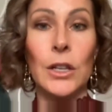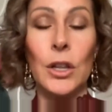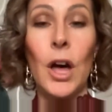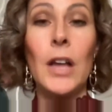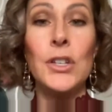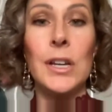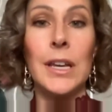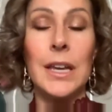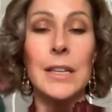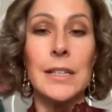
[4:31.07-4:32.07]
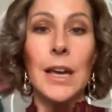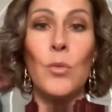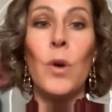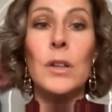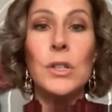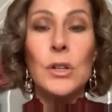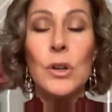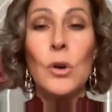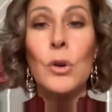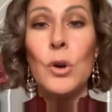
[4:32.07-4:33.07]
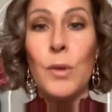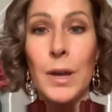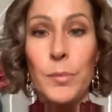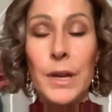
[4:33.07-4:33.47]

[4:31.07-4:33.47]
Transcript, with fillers: Logic is I want to know who I